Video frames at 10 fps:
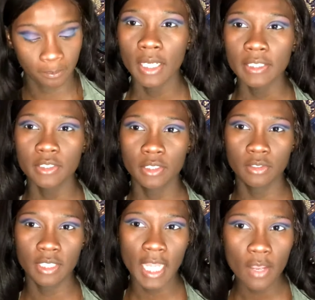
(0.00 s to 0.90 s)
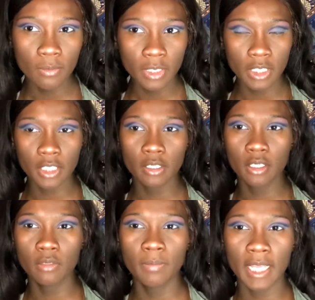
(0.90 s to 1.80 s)
All right, so now I'm gonna
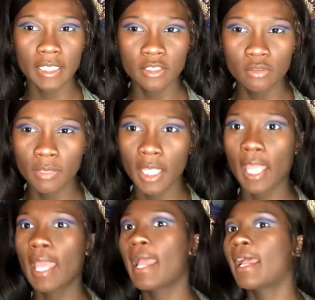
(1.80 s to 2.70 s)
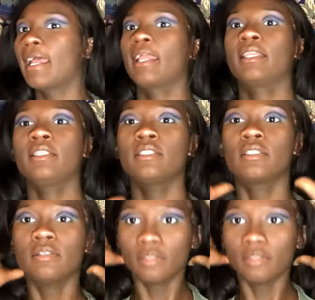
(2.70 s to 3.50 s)
go back to my eyes,